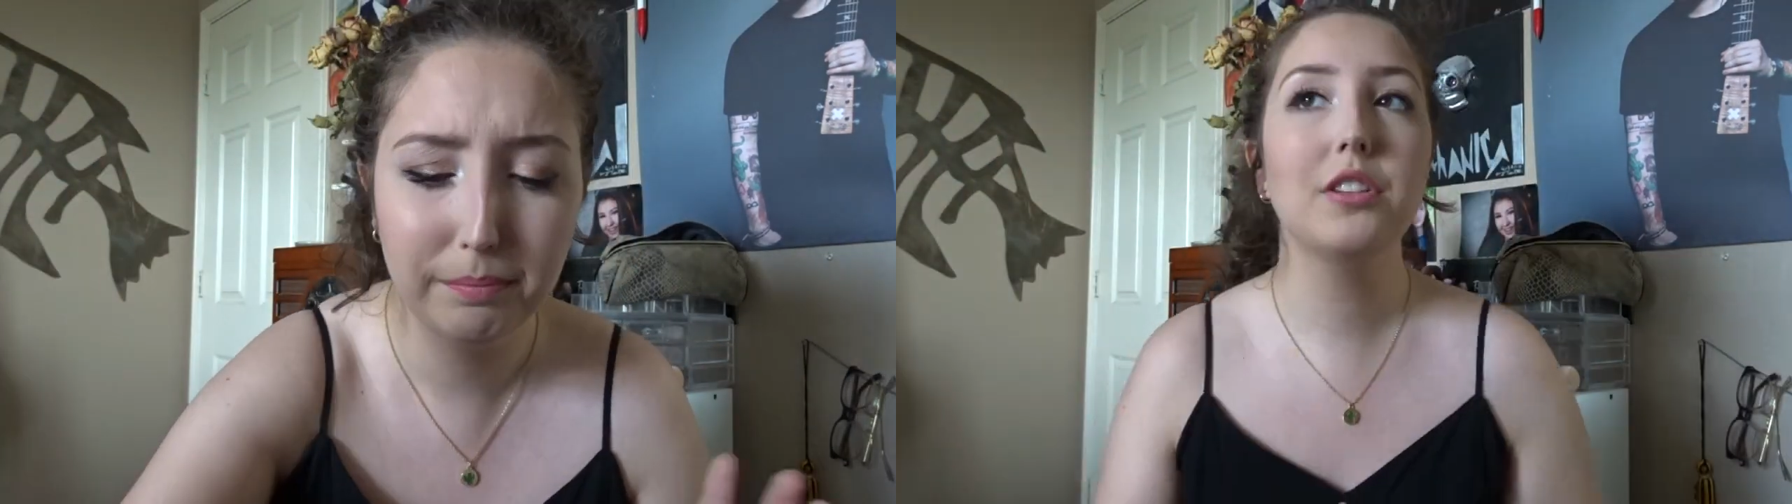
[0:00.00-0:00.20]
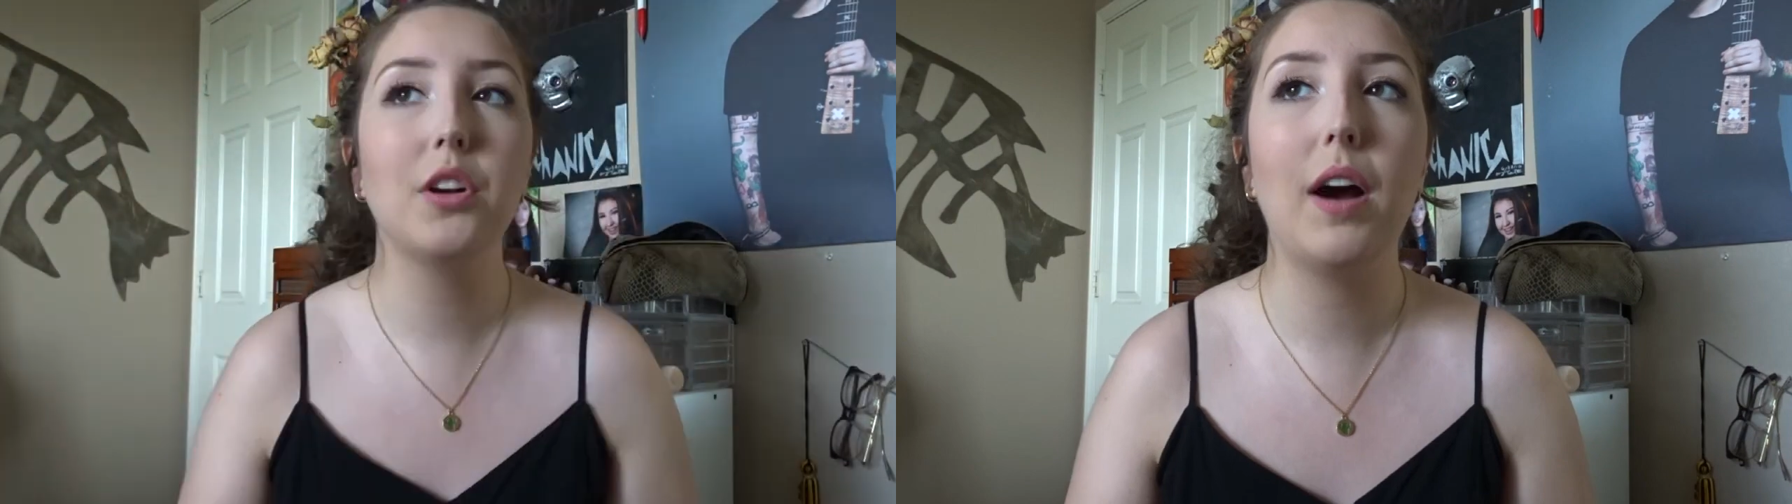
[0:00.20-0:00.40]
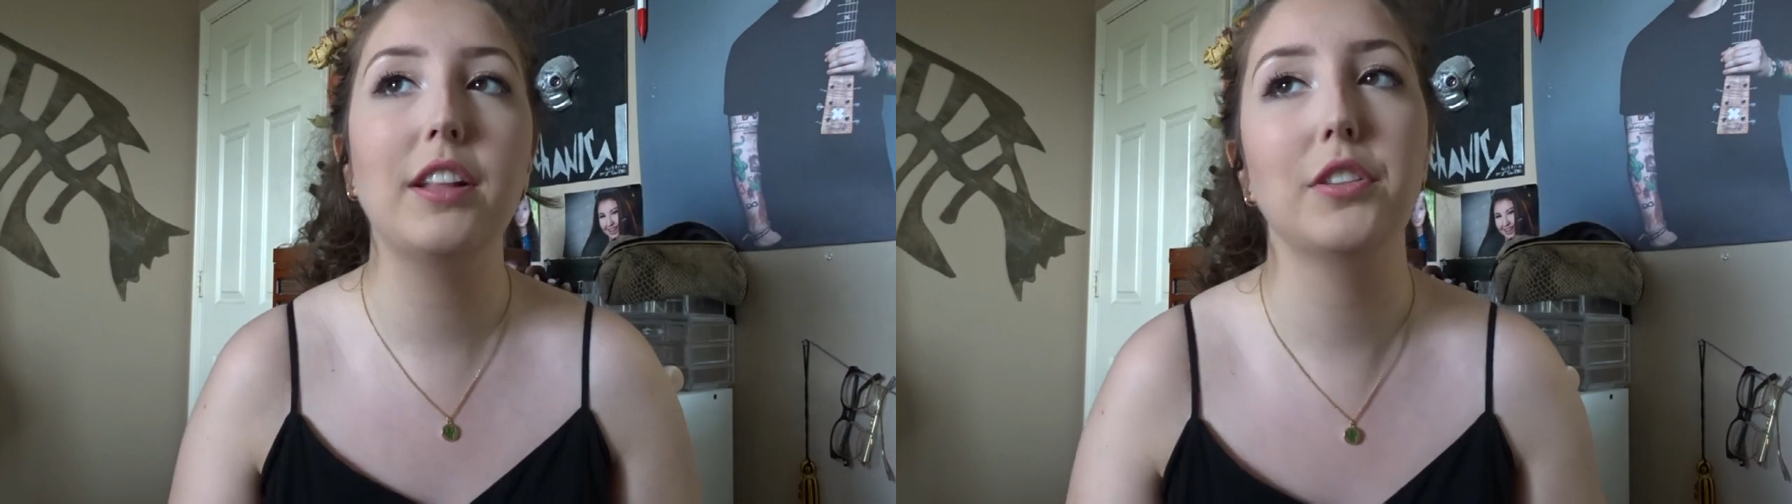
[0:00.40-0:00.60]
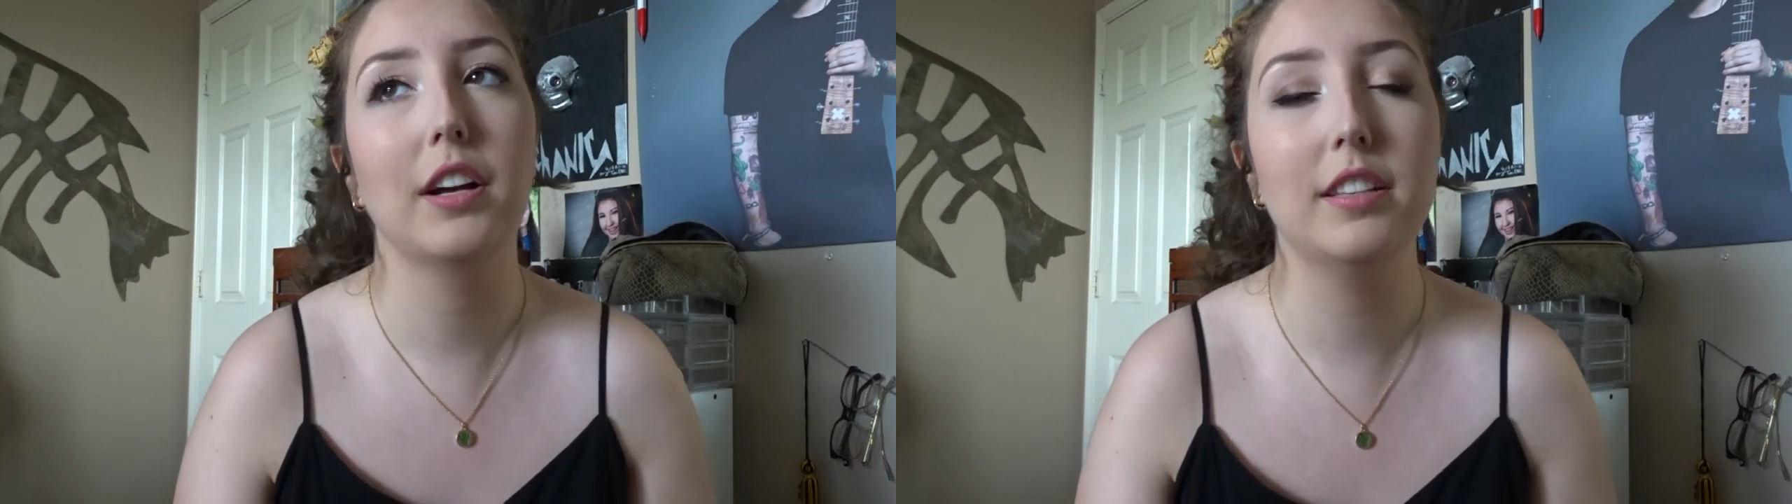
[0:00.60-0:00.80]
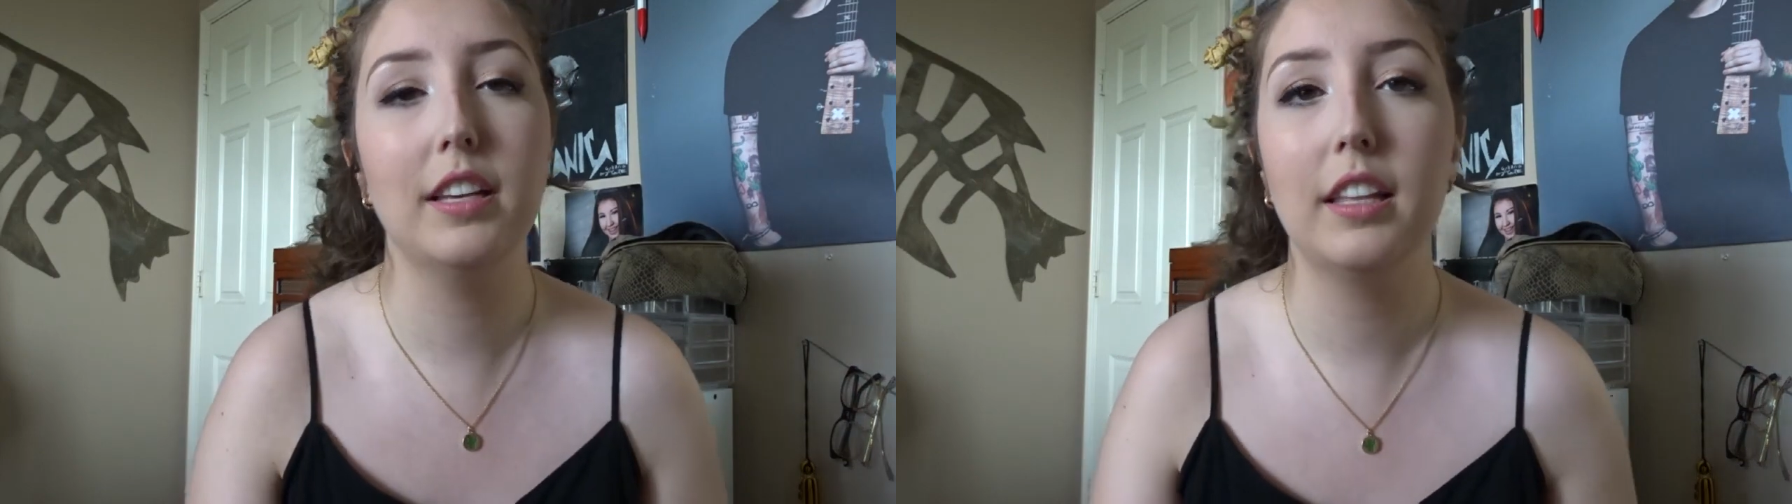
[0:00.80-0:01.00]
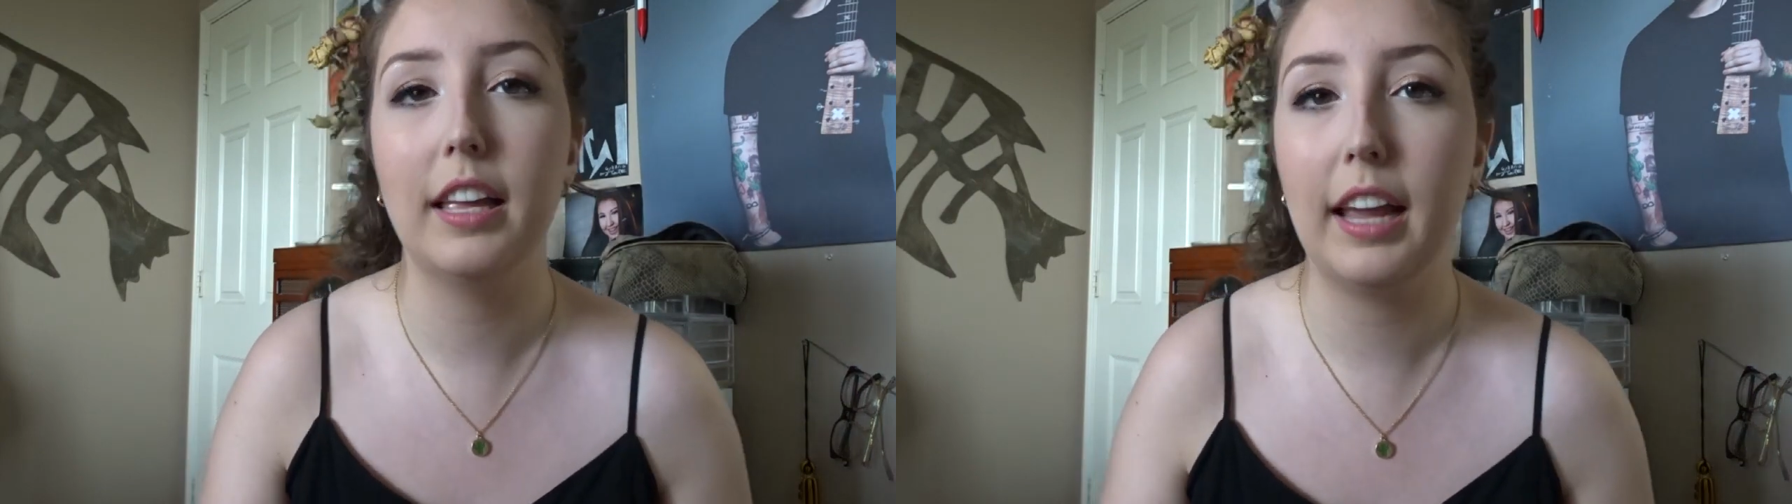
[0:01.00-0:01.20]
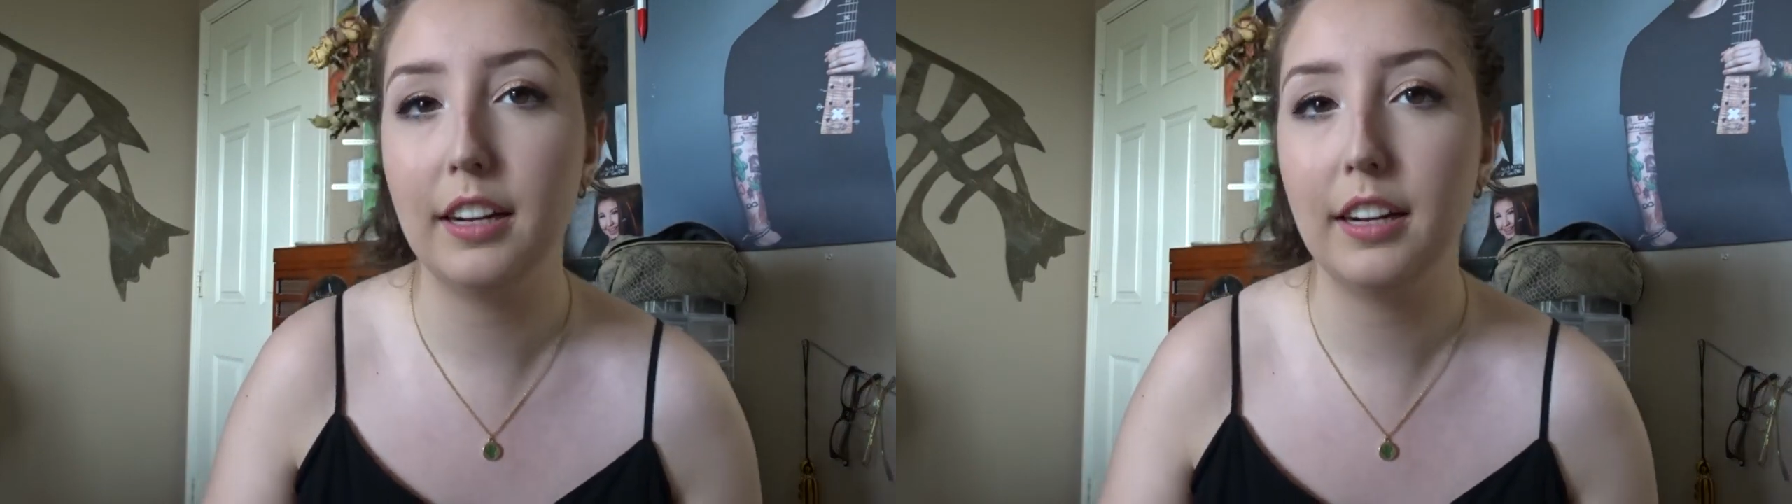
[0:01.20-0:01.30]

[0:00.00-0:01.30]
so I do have to get like